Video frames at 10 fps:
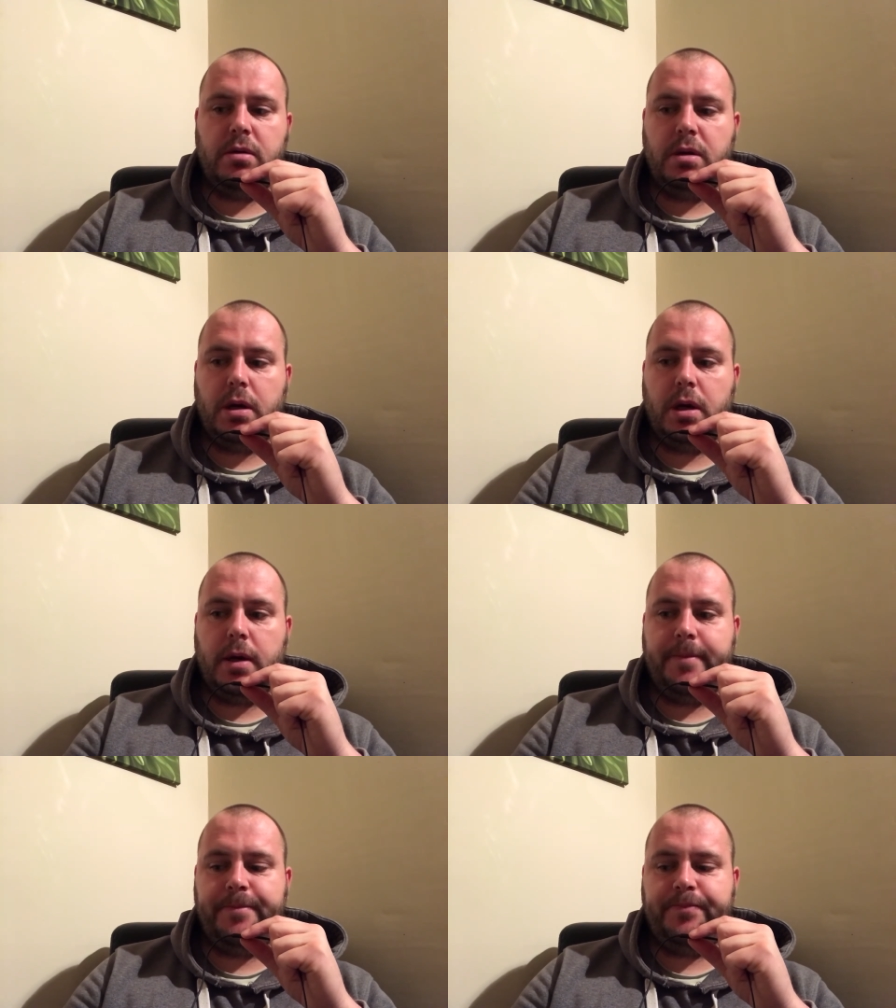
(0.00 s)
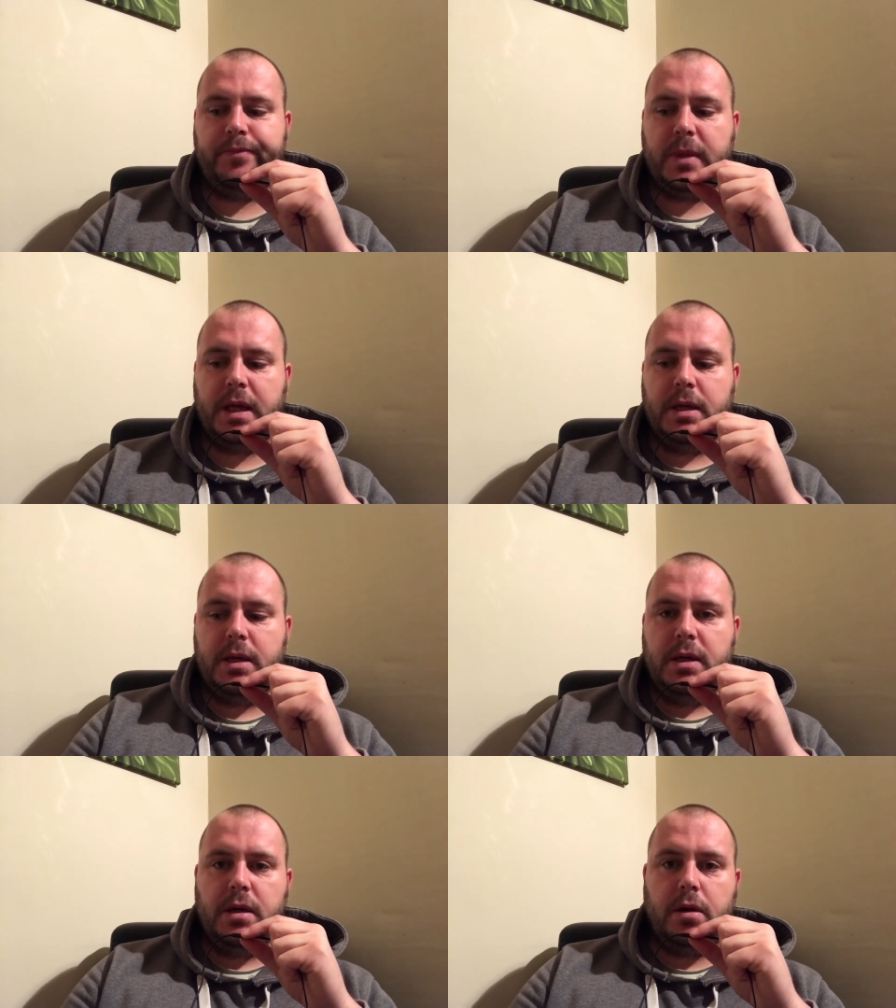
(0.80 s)

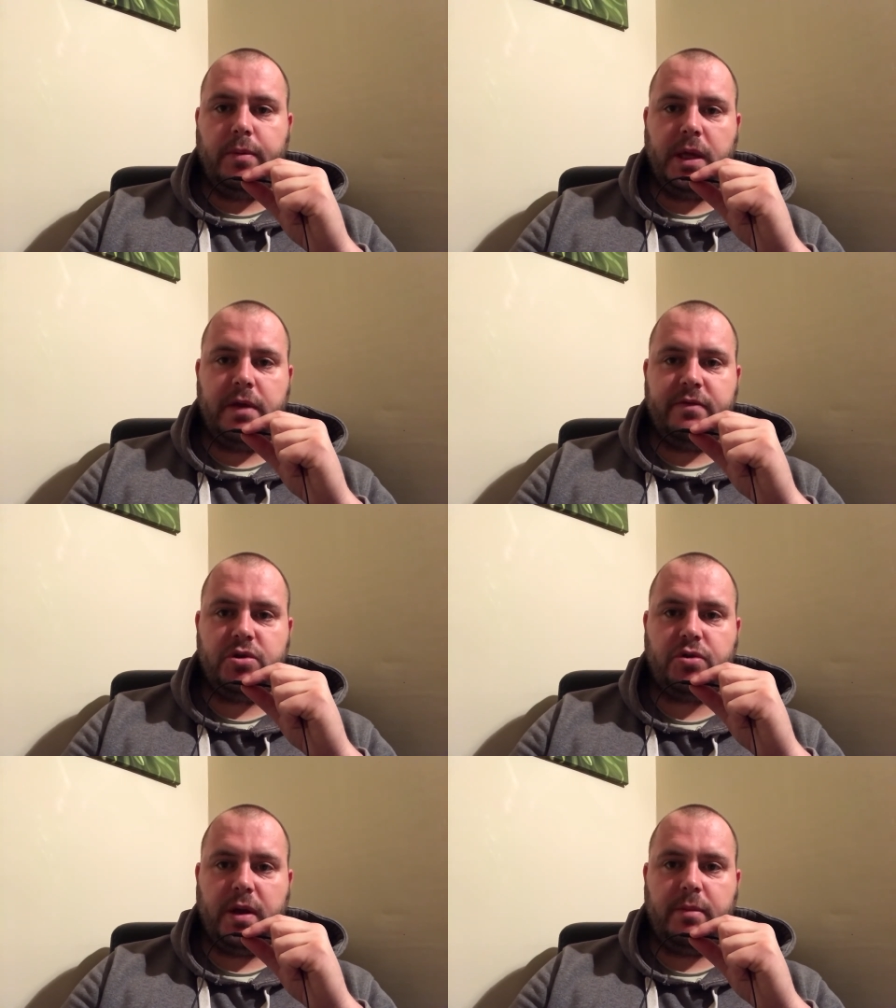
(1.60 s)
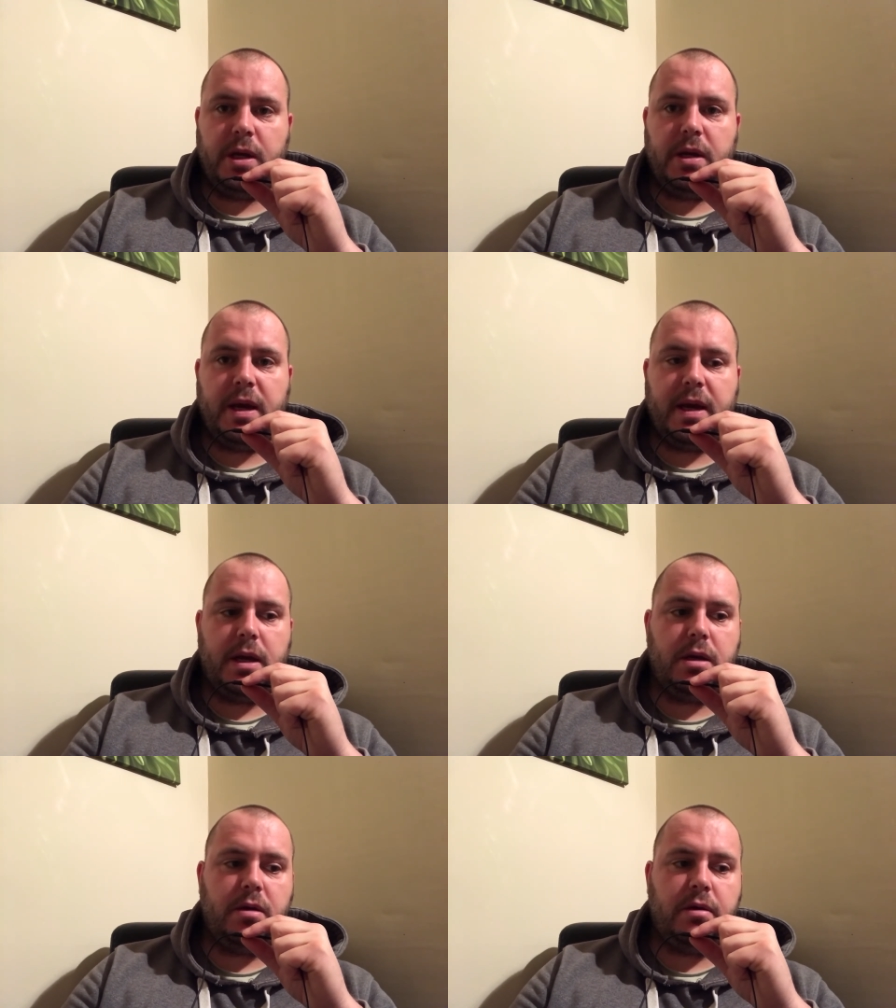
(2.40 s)
I'd been given treatment and
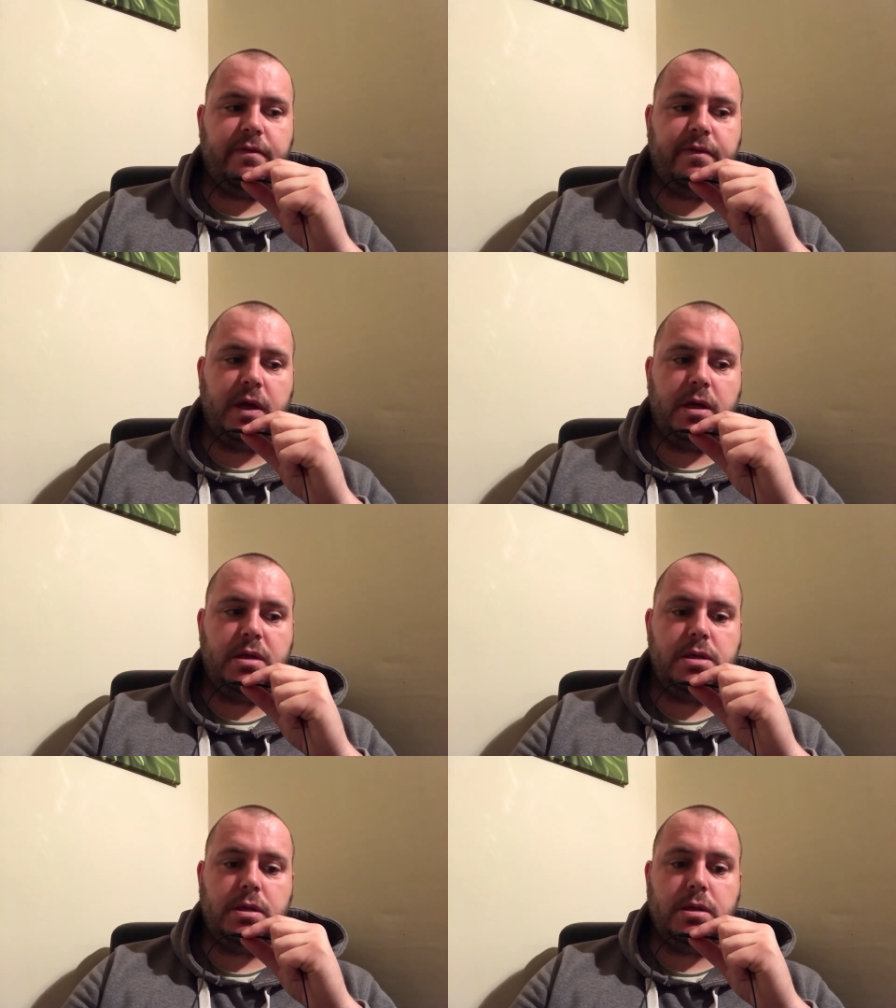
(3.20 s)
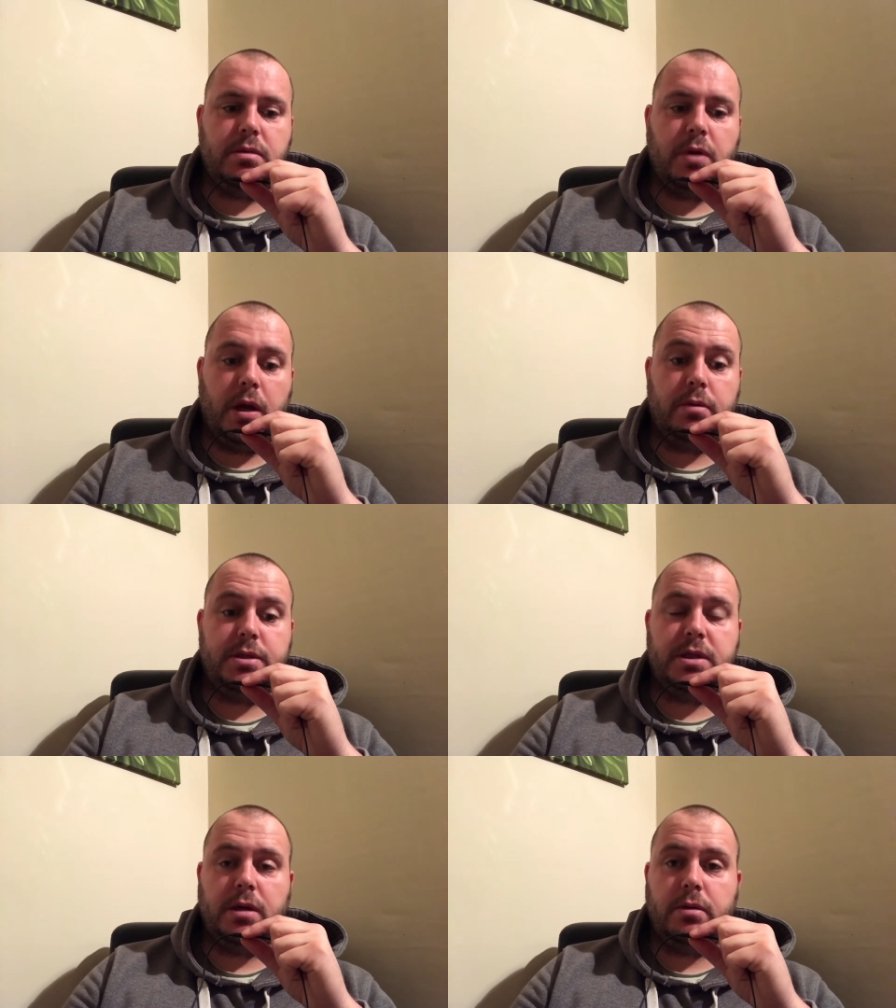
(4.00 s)
I figured, well, I was
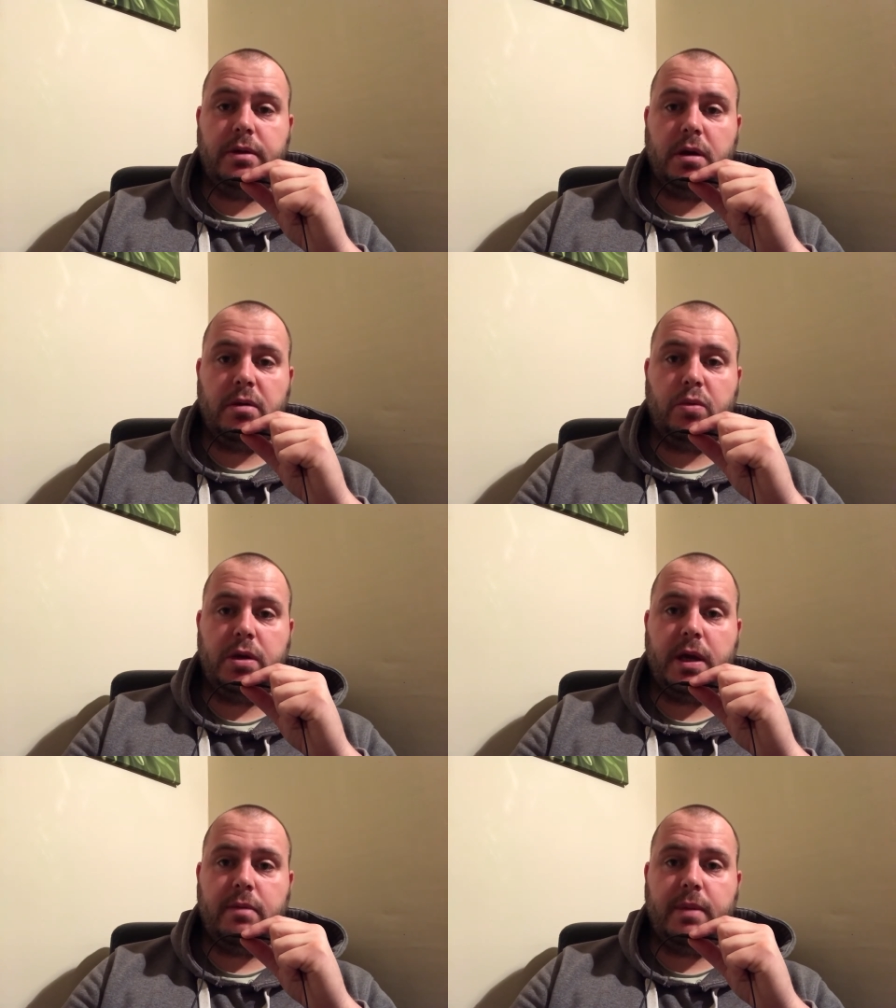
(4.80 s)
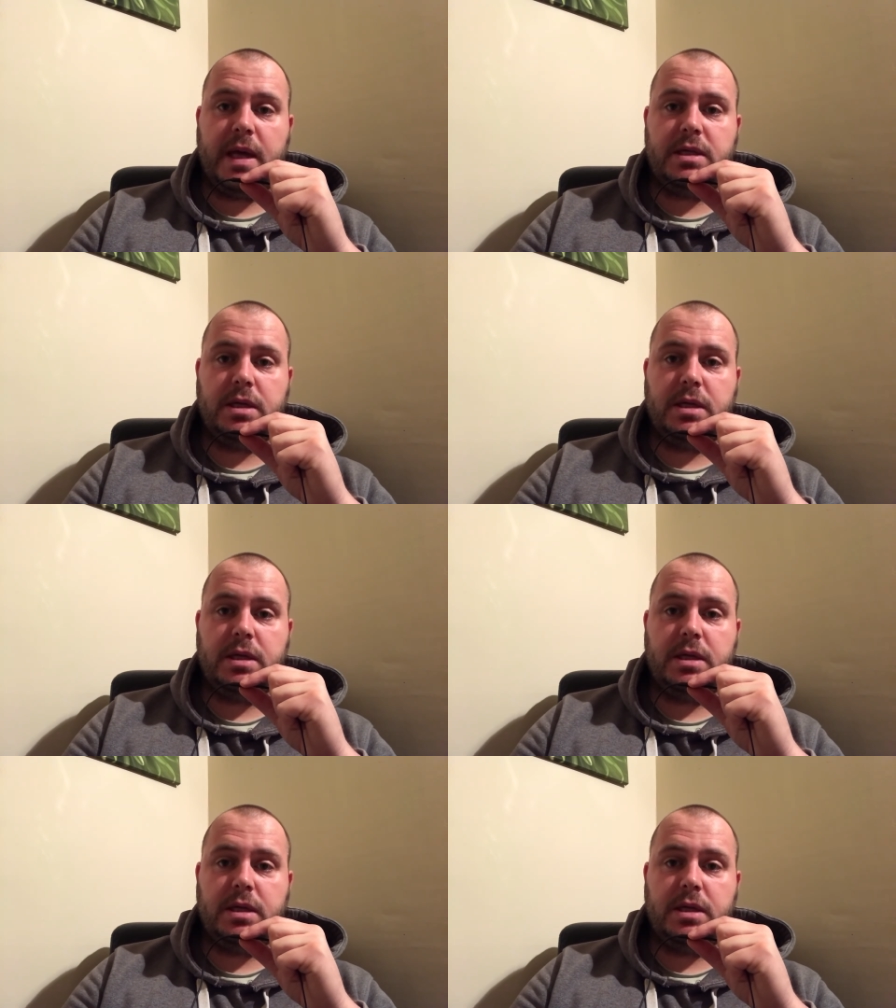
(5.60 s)
told that I would get better,